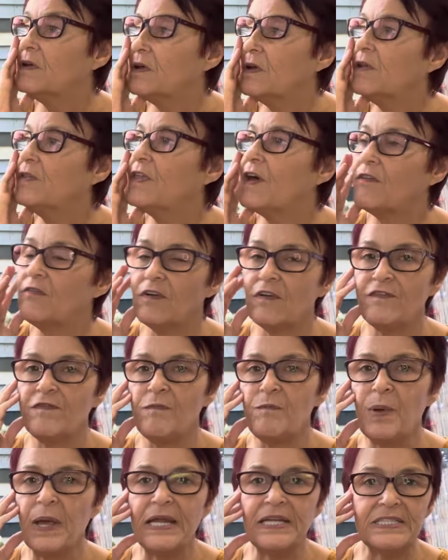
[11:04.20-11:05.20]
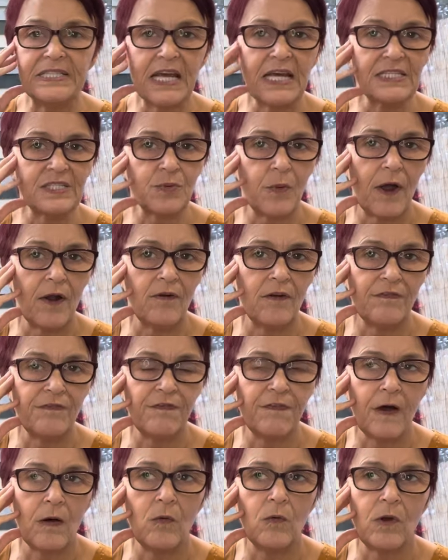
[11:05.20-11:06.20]
there have been days where it
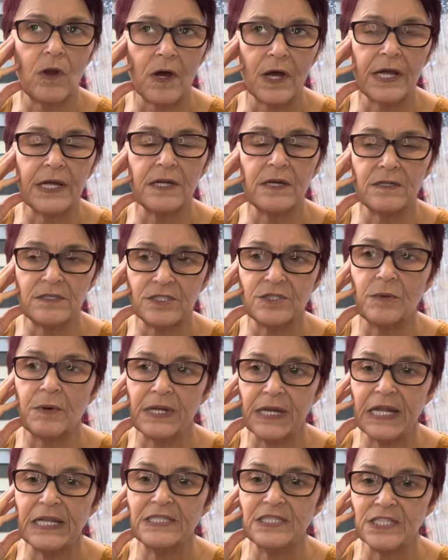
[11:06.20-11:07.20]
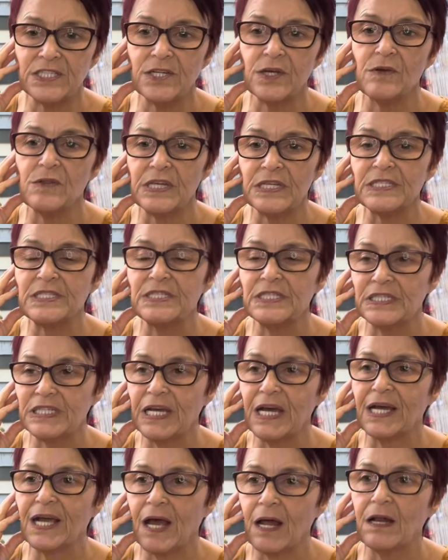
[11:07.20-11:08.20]
felt like, do I need to do this
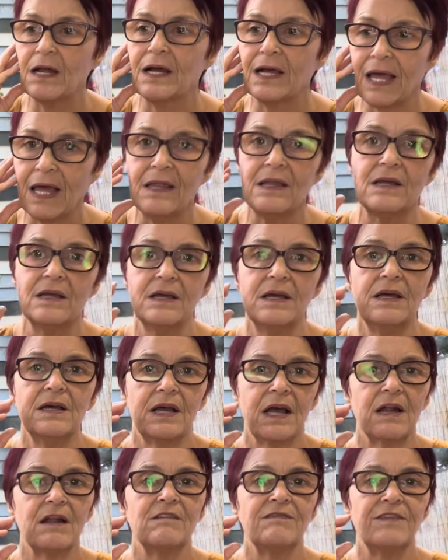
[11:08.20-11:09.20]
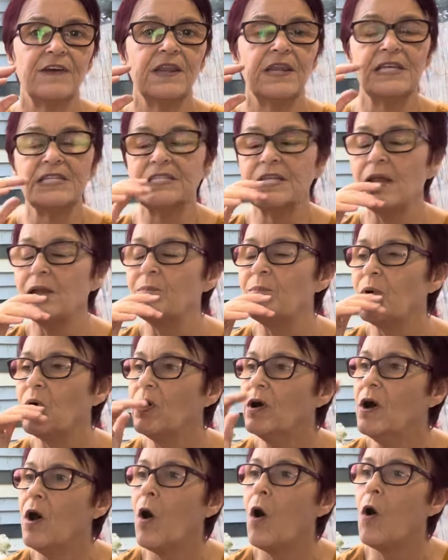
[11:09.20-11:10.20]
today? Can I fit this in?
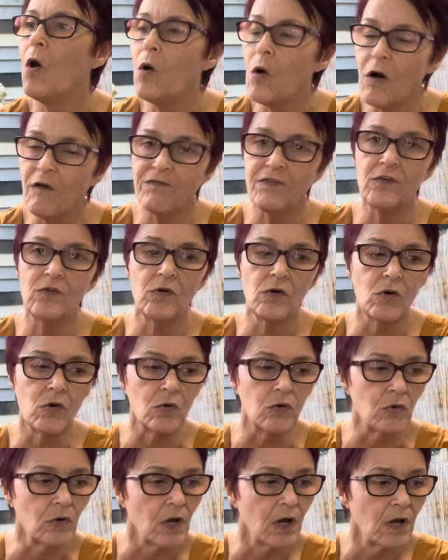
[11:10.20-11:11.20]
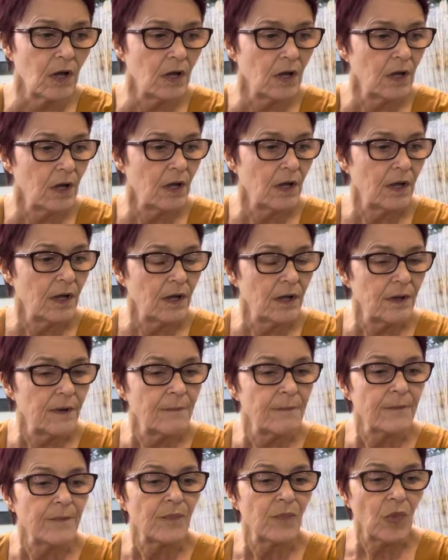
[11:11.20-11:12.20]
But overall,
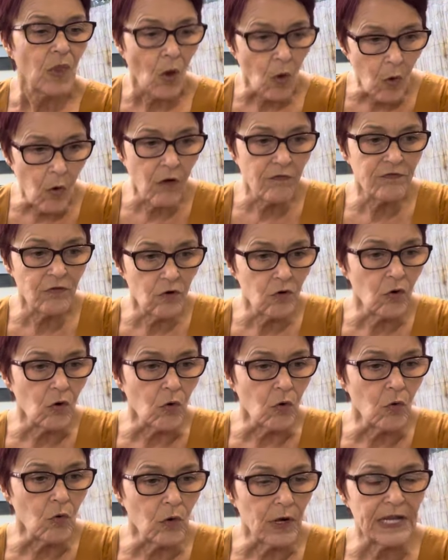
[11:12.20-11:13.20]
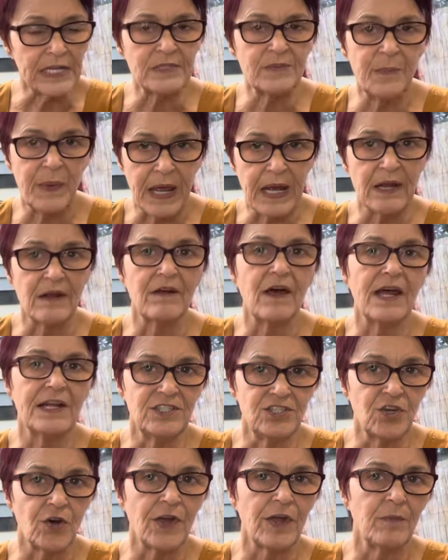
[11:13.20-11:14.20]
it's been an
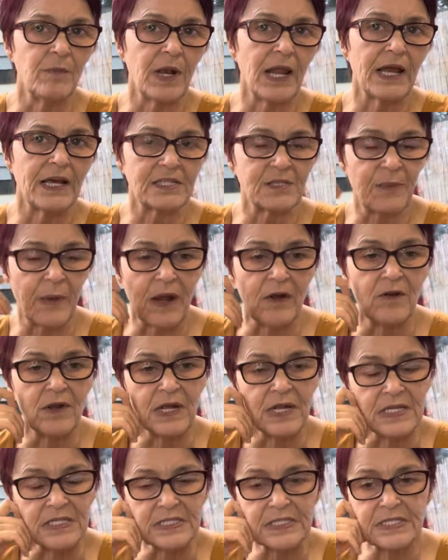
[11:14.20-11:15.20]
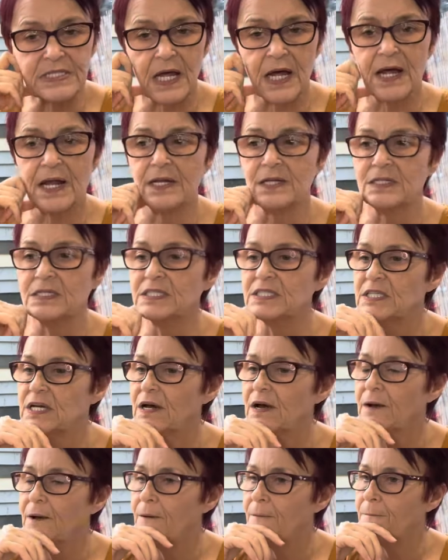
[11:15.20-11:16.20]
enjoyable experience. And
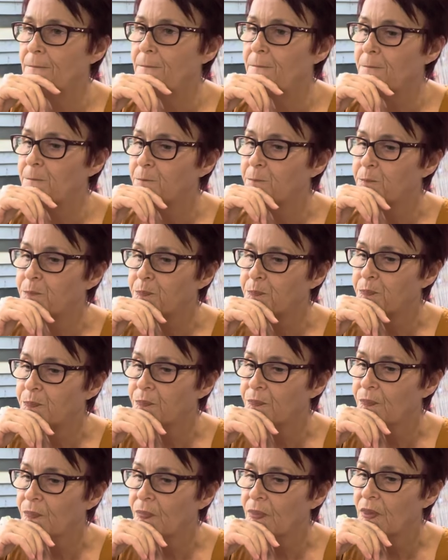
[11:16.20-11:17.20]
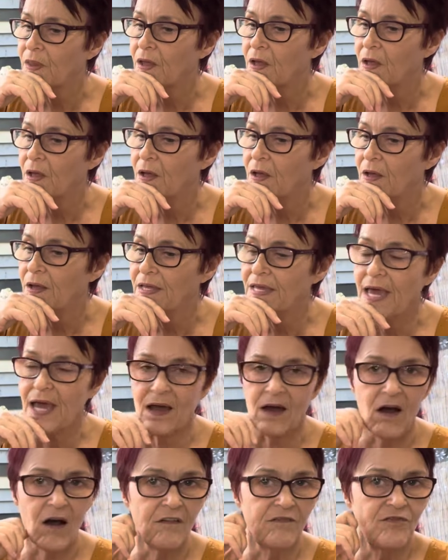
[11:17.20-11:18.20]

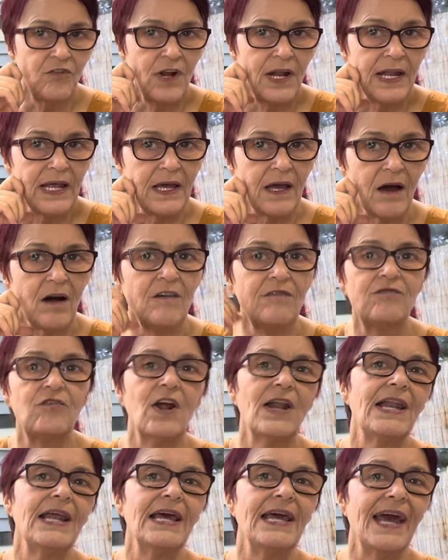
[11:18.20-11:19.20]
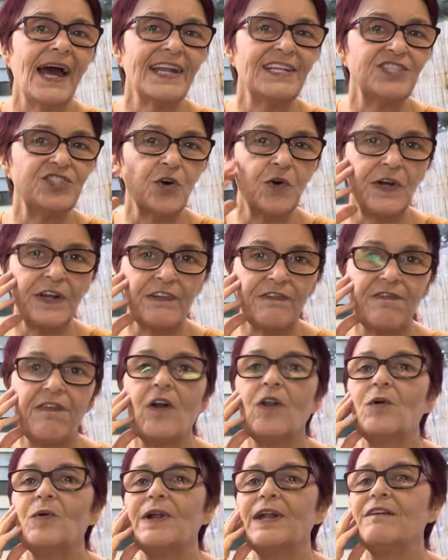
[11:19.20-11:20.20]
I've really enjoyed
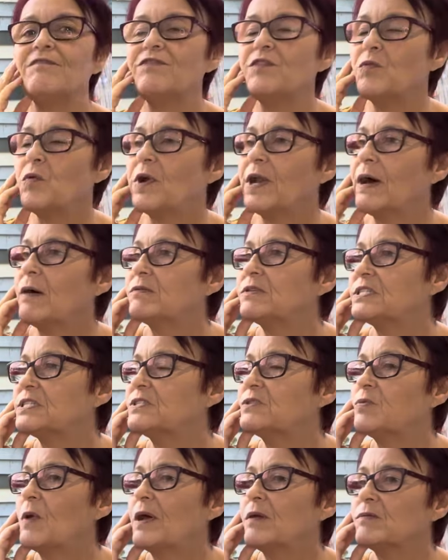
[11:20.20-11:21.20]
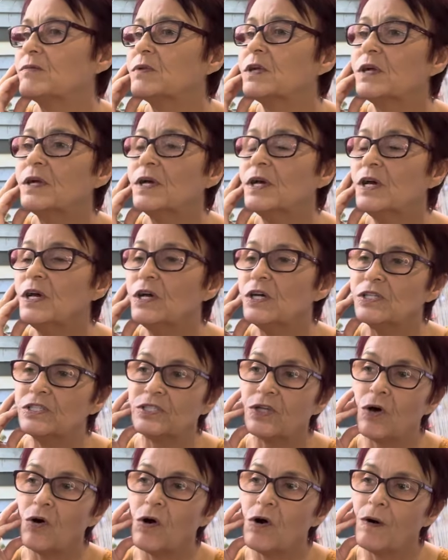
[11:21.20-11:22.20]
following everyone else as well.
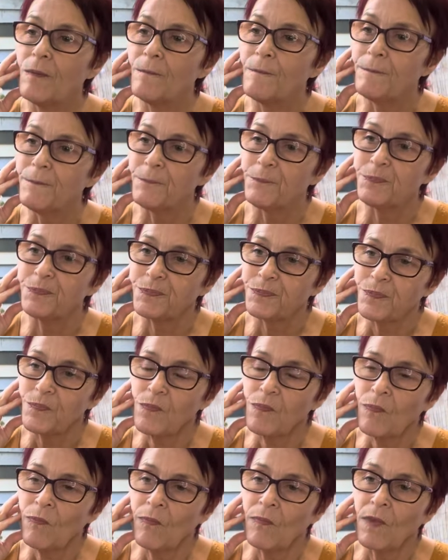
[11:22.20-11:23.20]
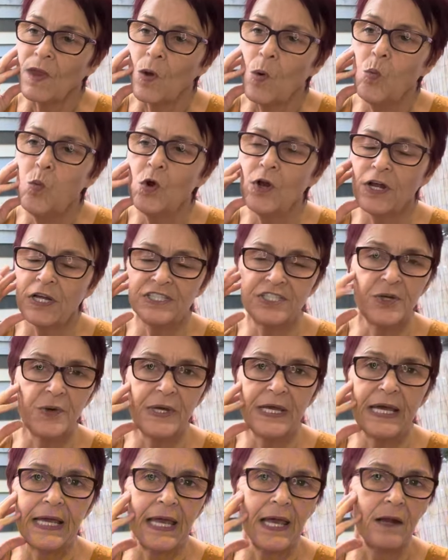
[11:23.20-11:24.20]
So would I do
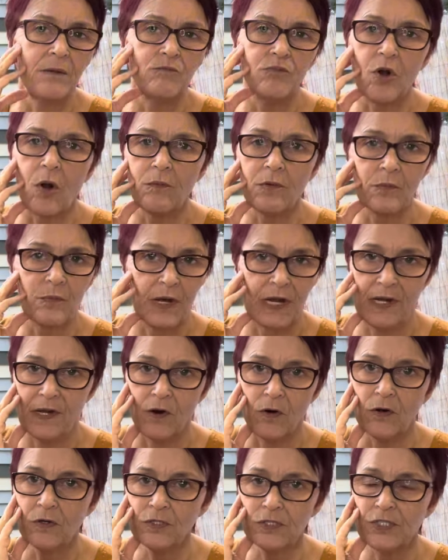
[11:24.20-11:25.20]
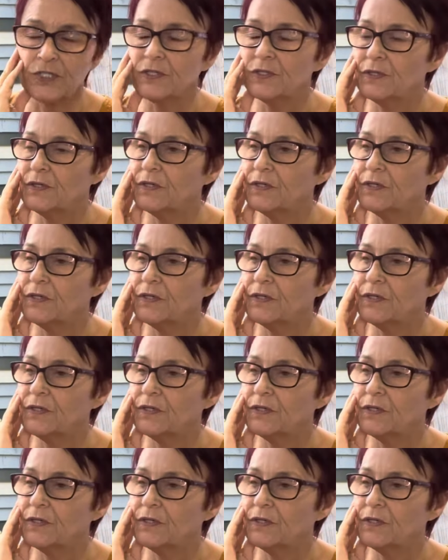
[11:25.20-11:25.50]
it again? Probably not.